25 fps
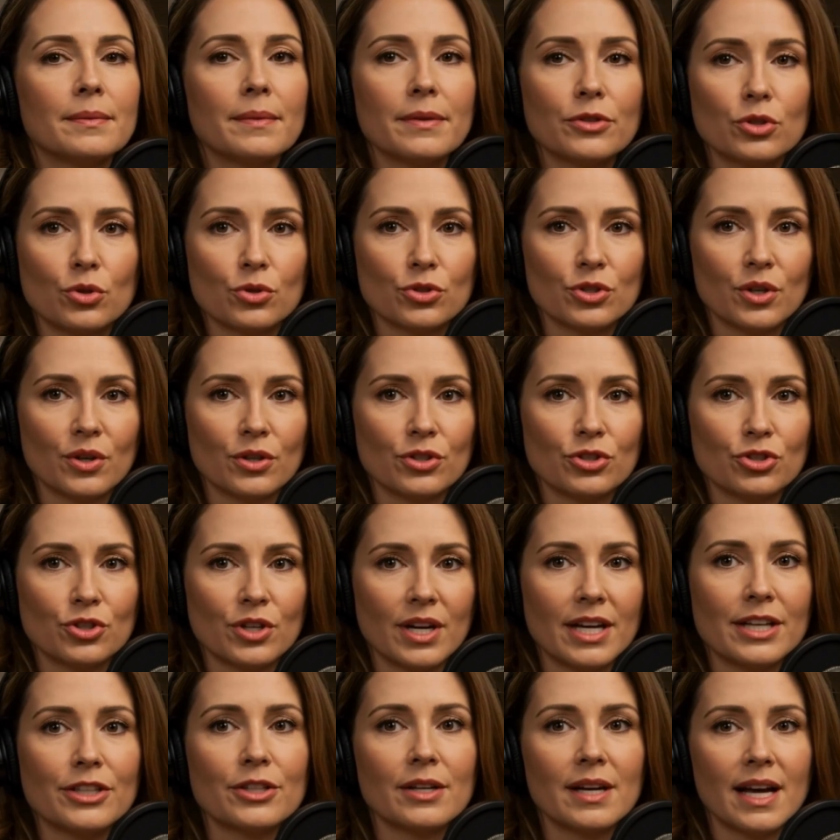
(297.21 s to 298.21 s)
Do not
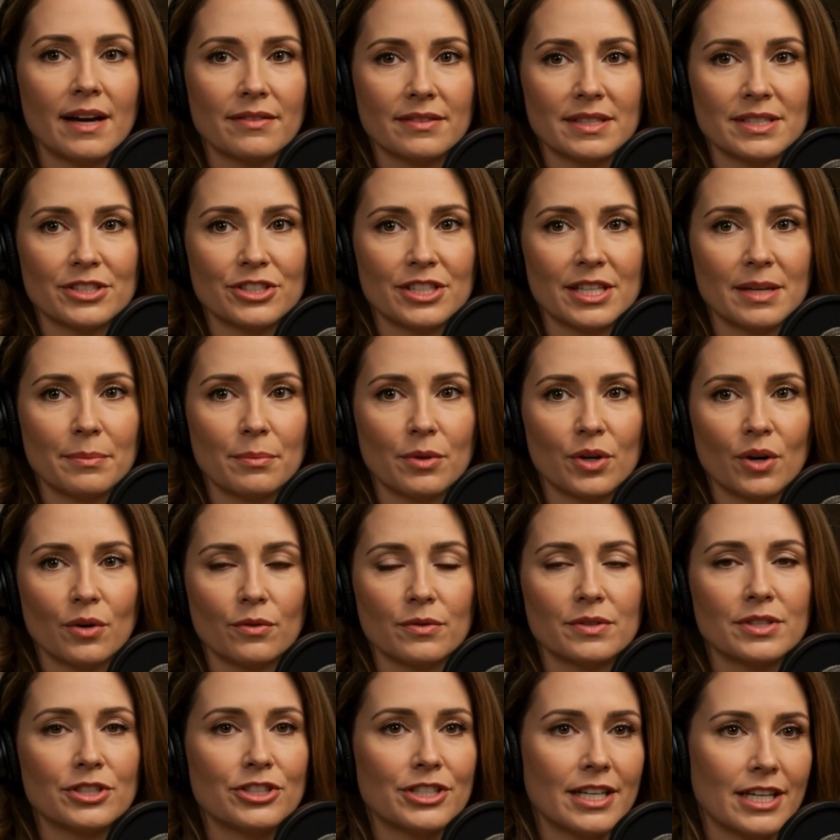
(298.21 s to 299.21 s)
try to have a deep
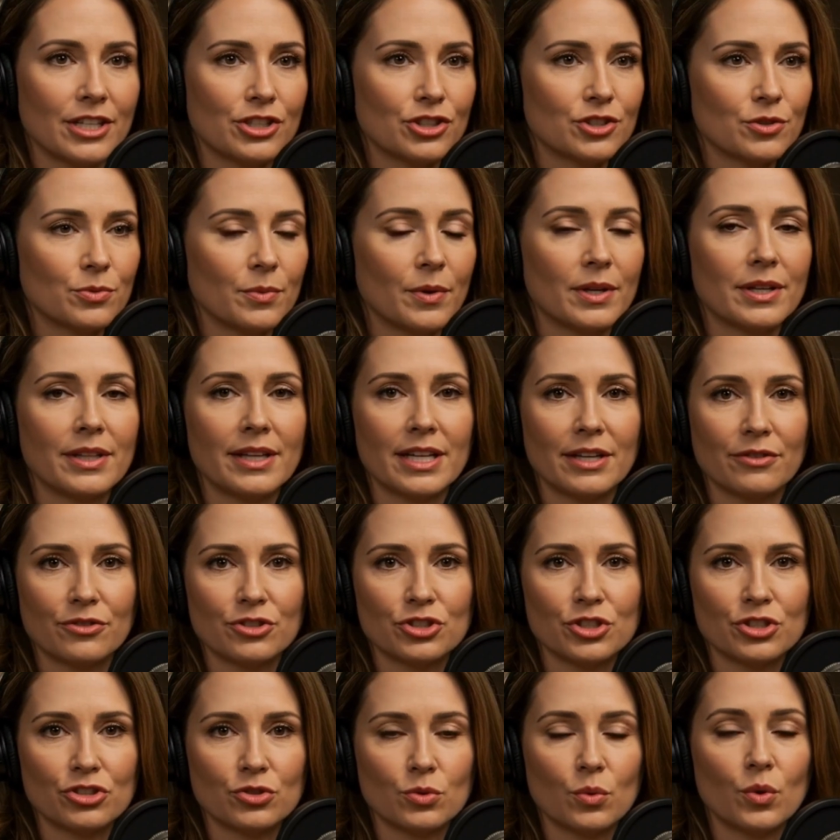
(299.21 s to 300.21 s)
conversation when they've
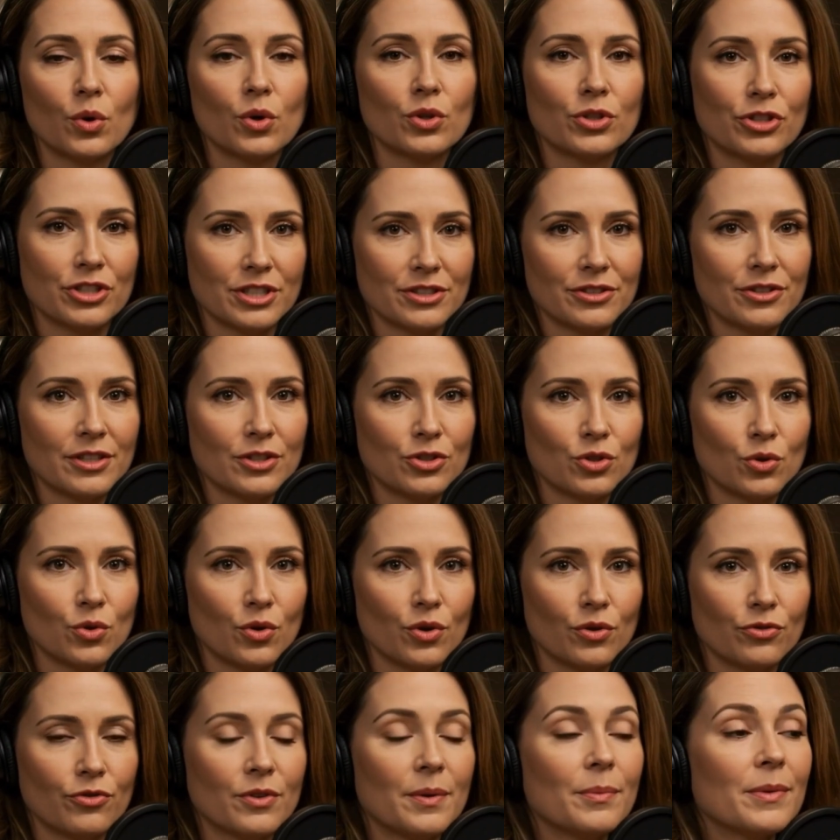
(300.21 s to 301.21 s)
just walked in the
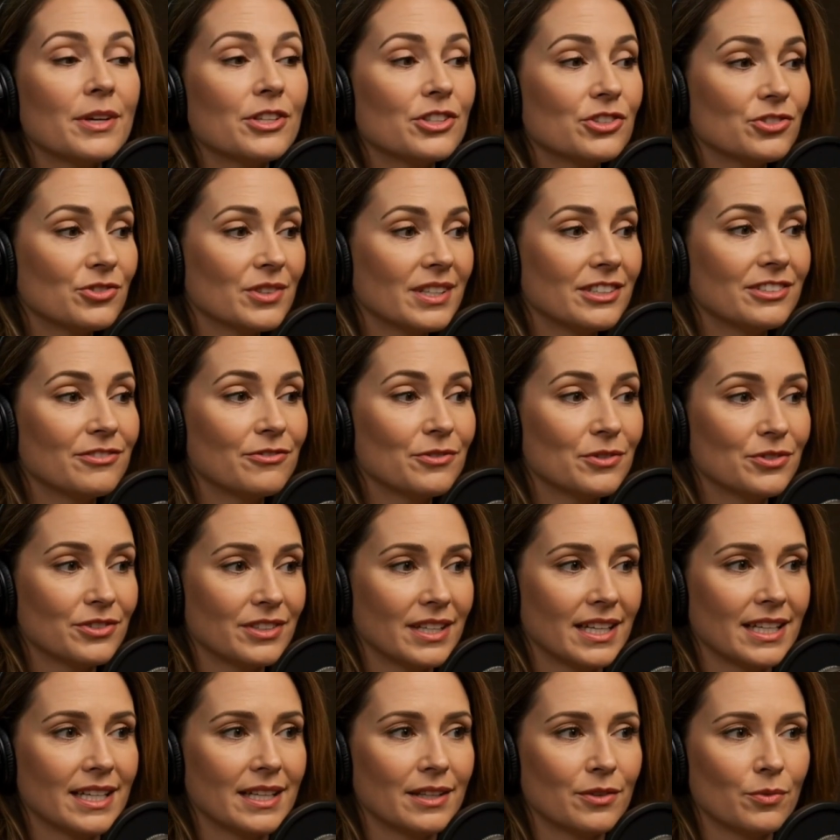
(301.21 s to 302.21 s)
door from a stressful
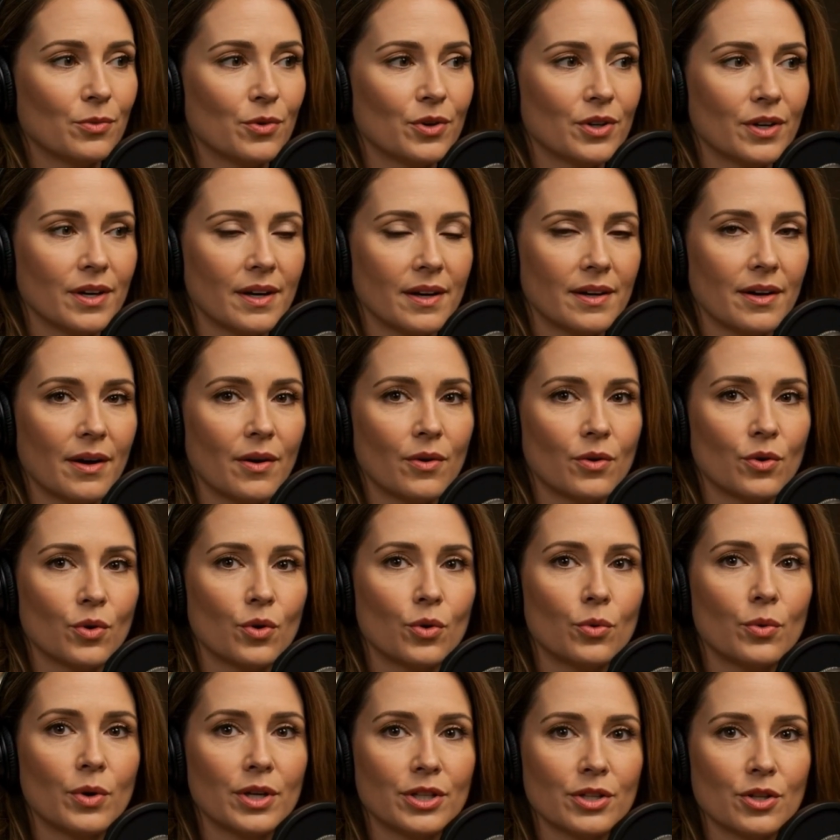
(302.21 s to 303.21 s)
day at work
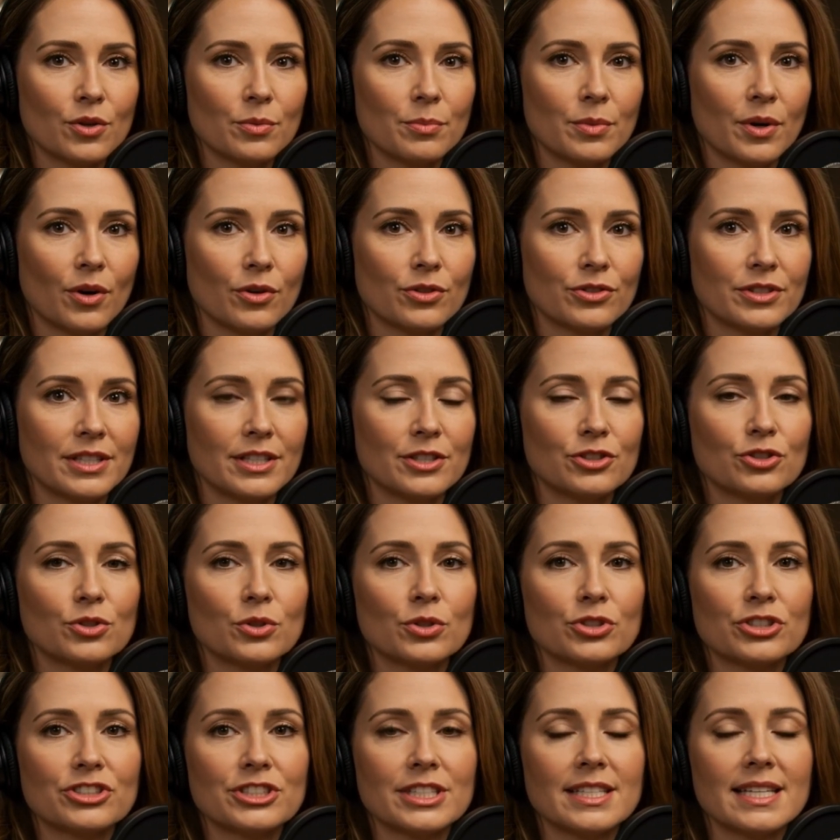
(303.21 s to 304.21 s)
or when you're both
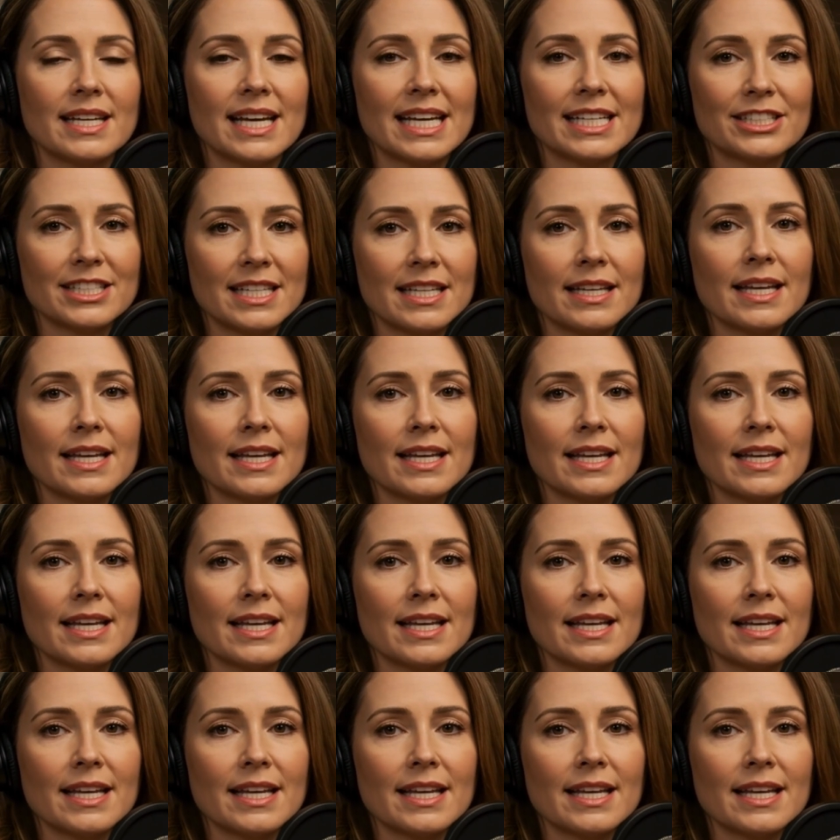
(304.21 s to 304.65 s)
exhausted late at